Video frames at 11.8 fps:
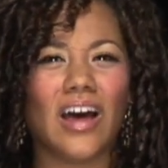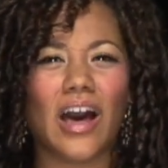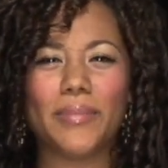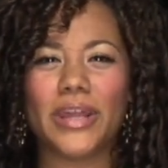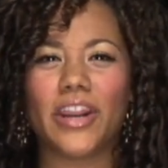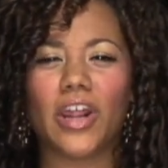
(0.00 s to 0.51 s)

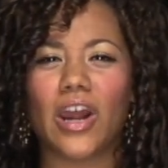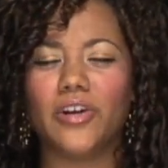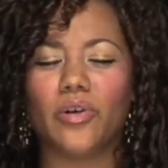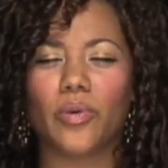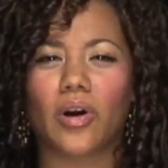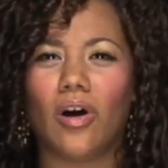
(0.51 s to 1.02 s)
I mean, I, I
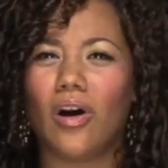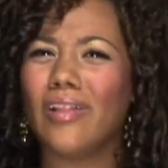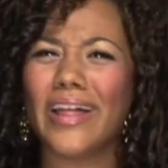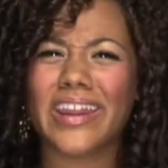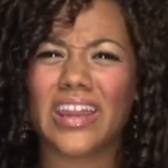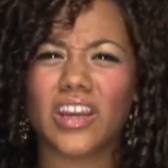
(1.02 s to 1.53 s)
don't recall
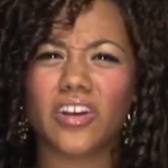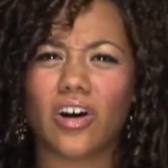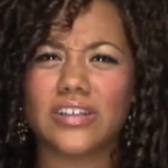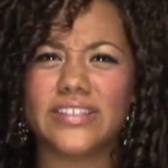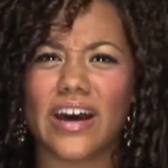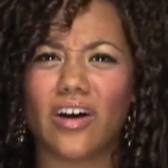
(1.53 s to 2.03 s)
letting any
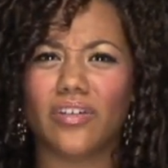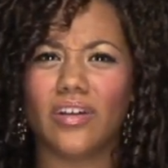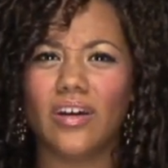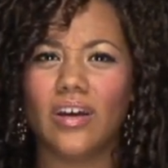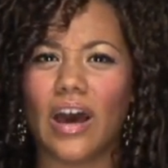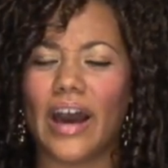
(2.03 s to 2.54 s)
dogs out.
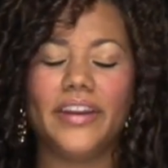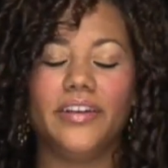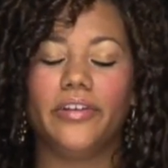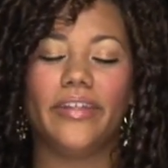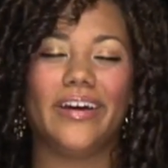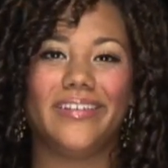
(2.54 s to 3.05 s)
I
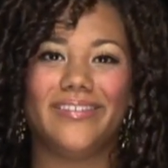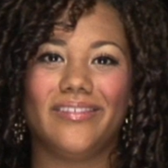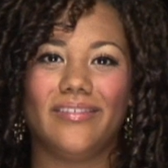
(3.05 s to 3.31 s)
didn't do that.